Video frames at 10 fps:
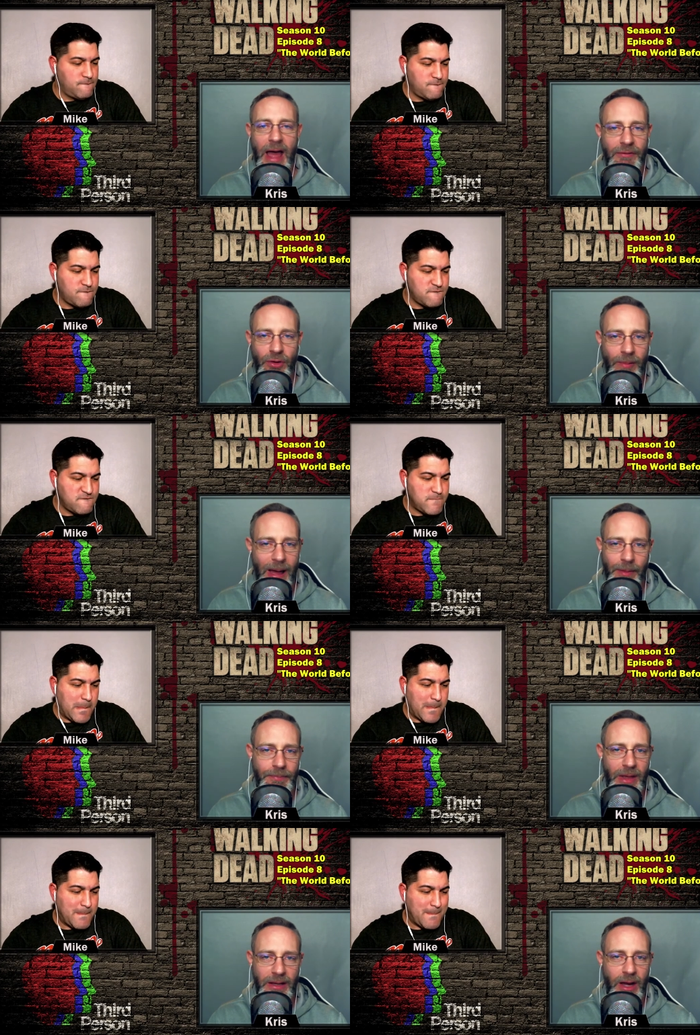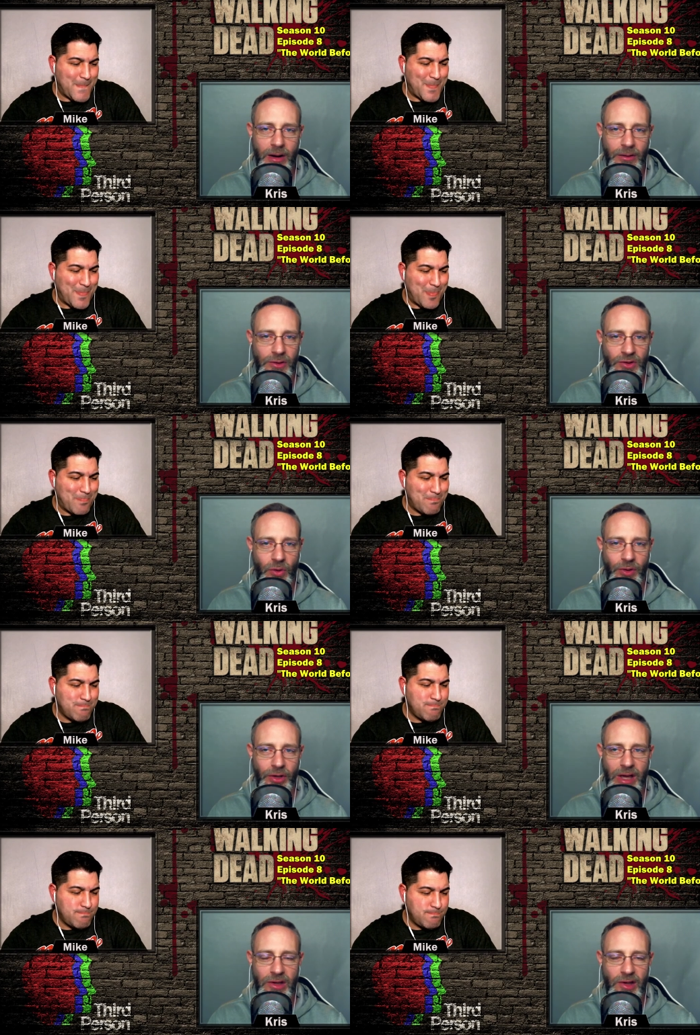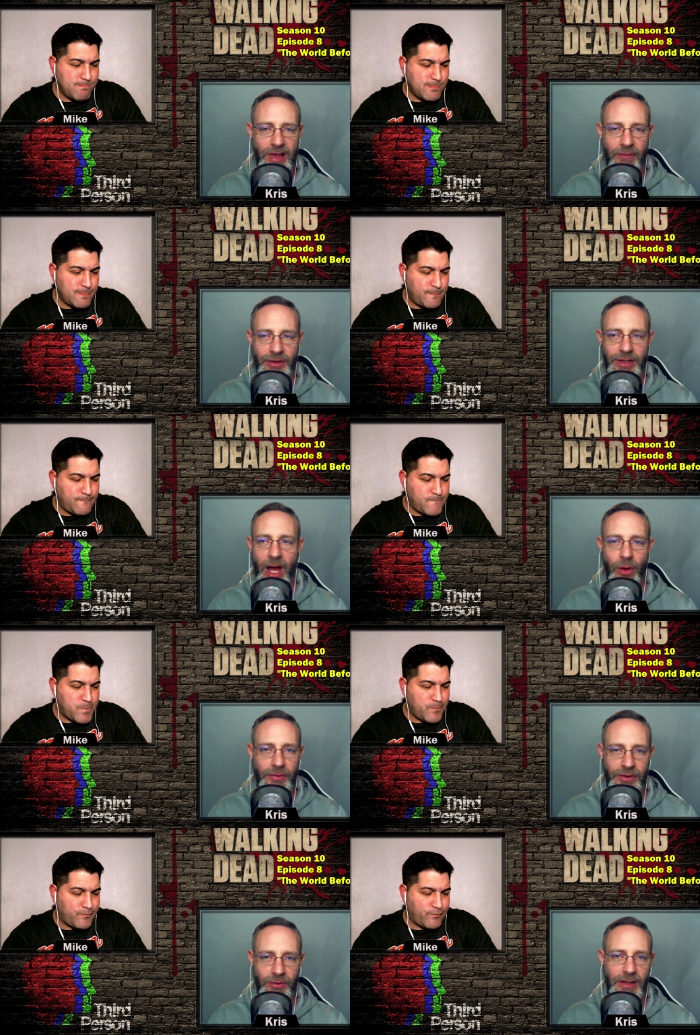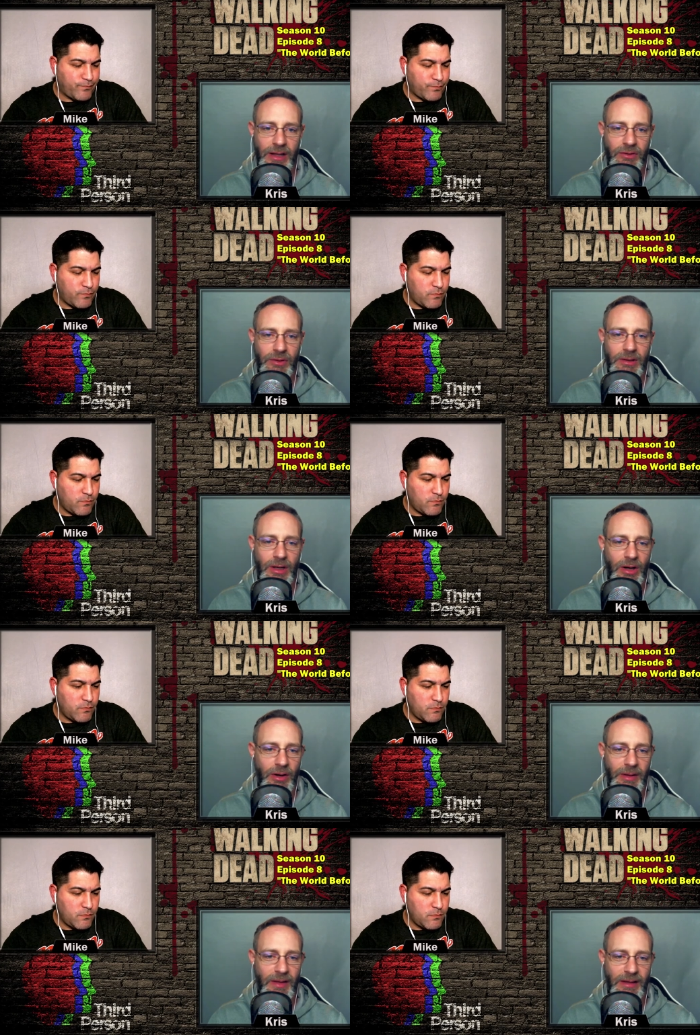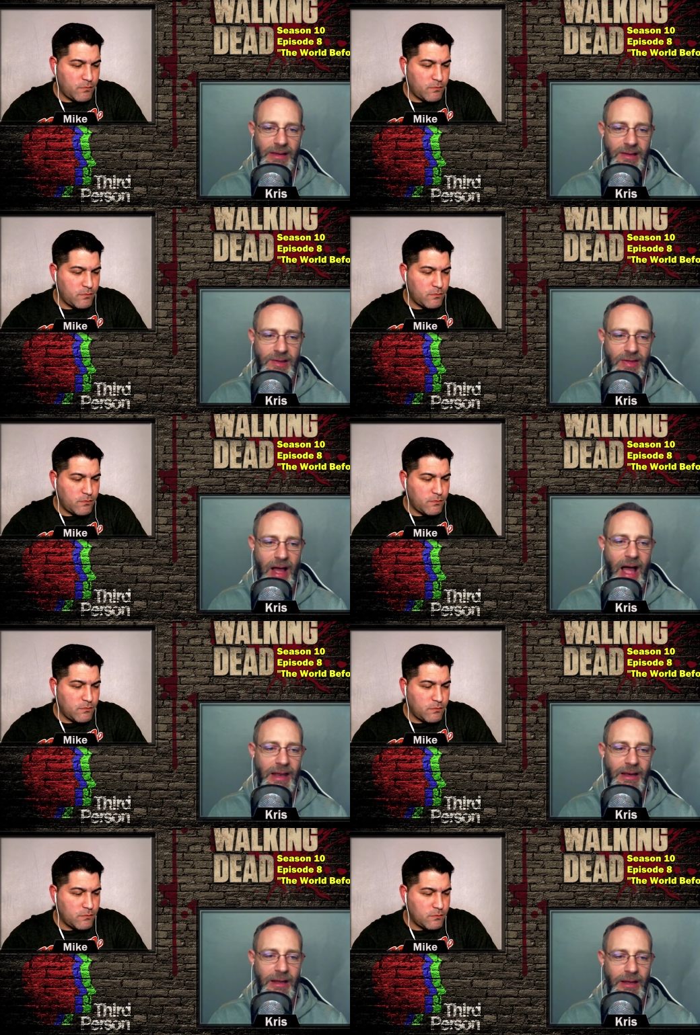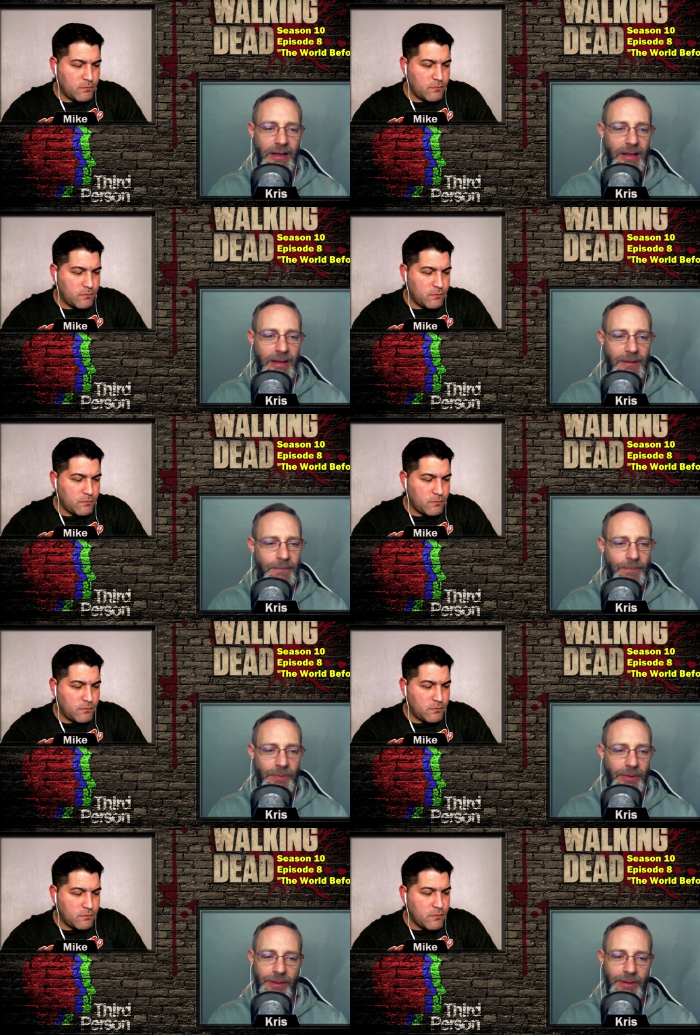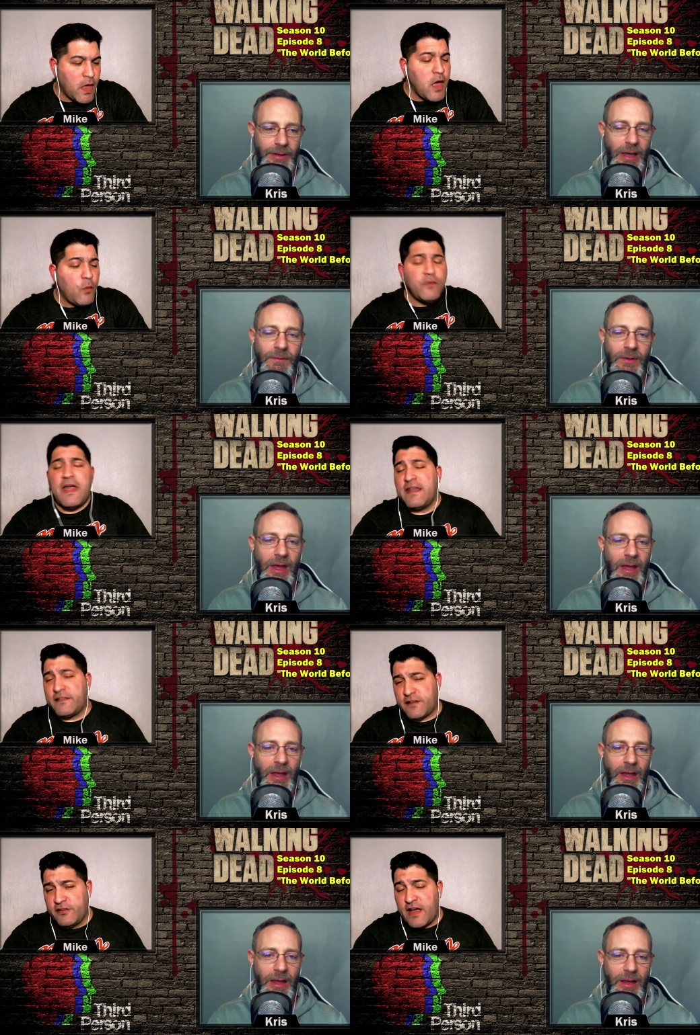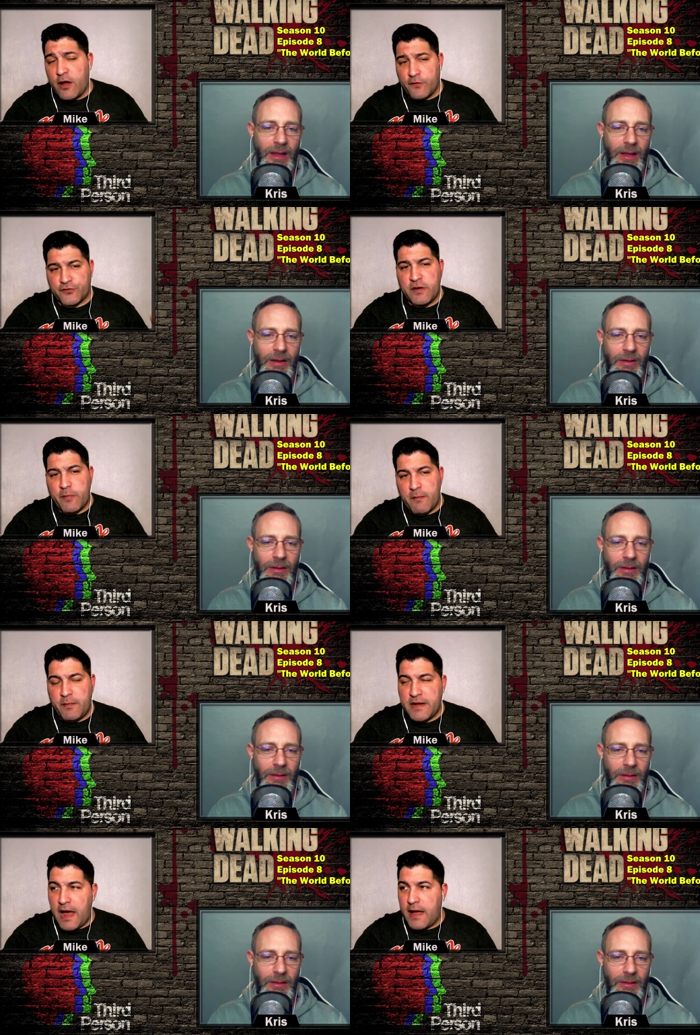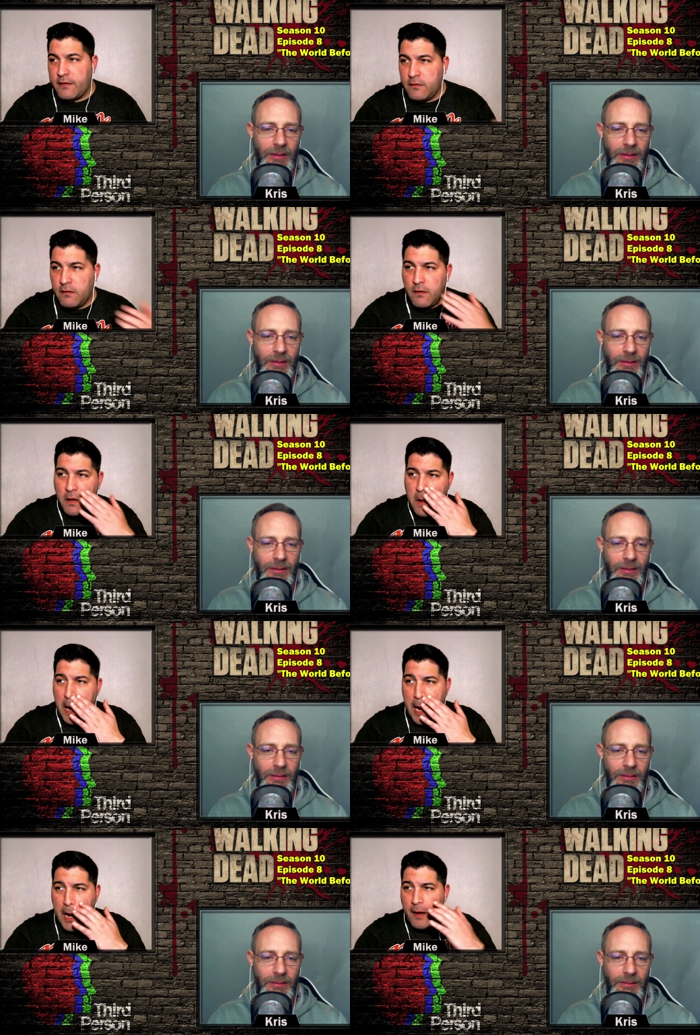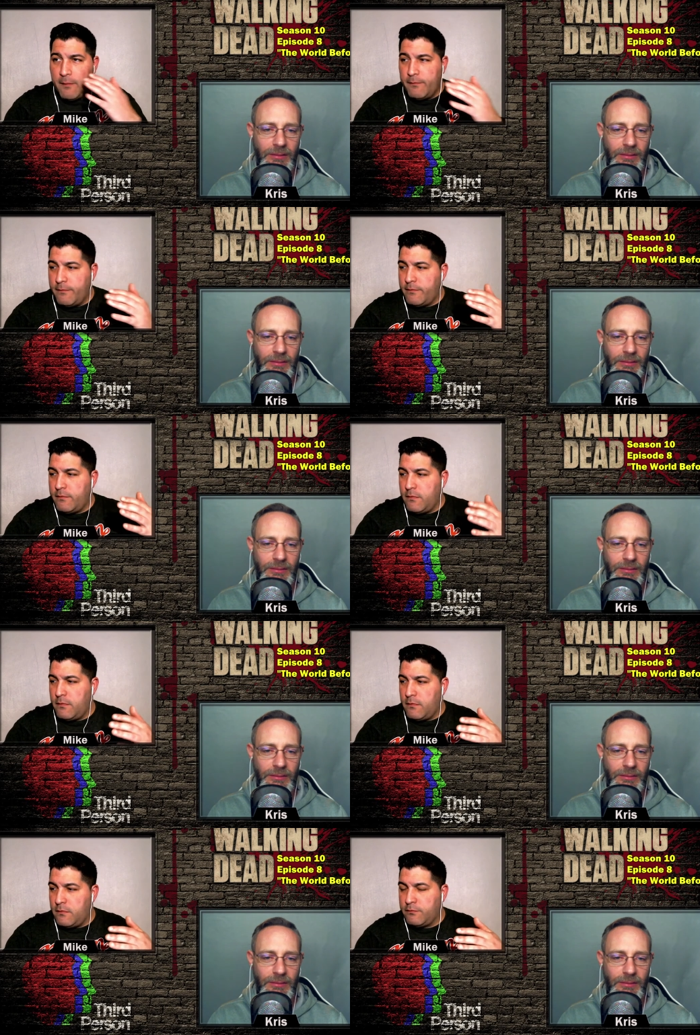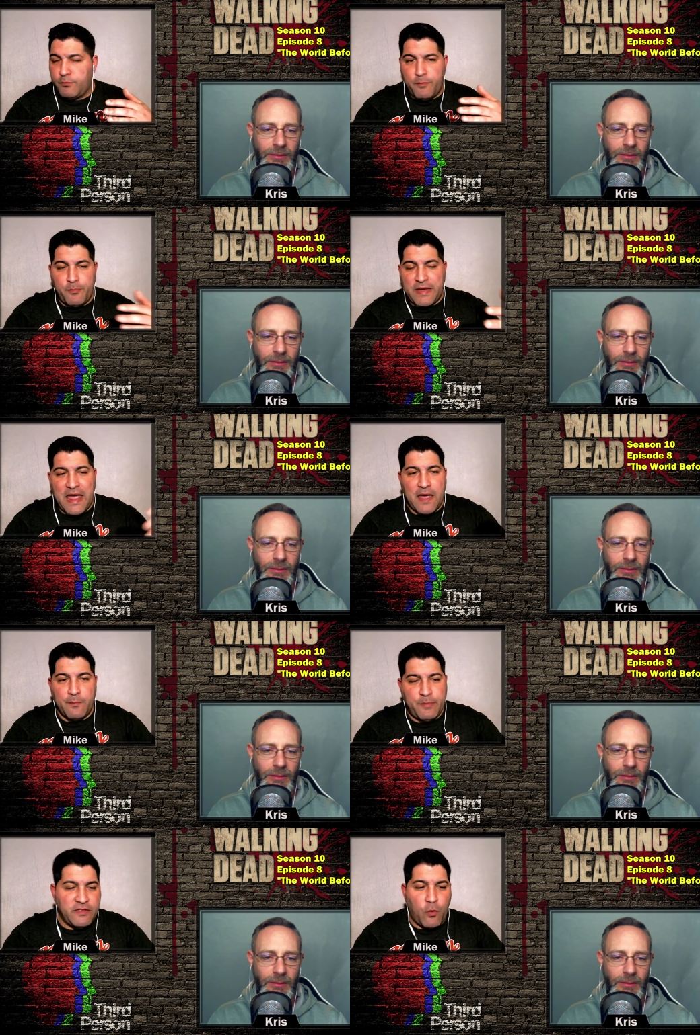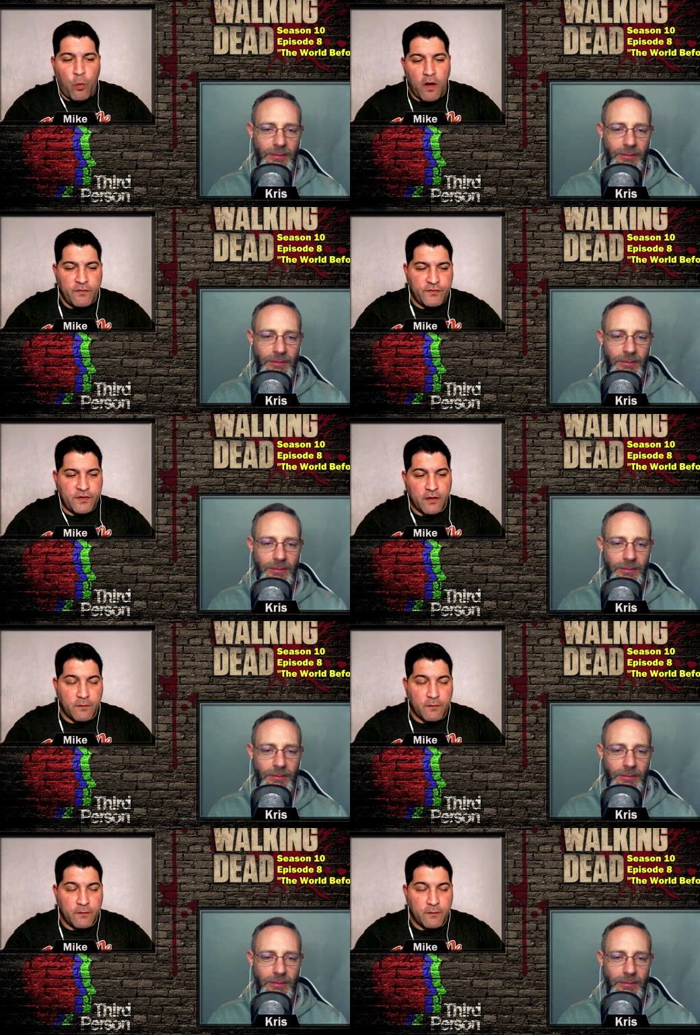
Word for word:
Speaker 1: have to wrap up that character story. You can't just have her die off screen. That's you know what I mean. Like that's not
Speaker 2: it, well, not necessarily die off screen, but maybe not um, be be the one to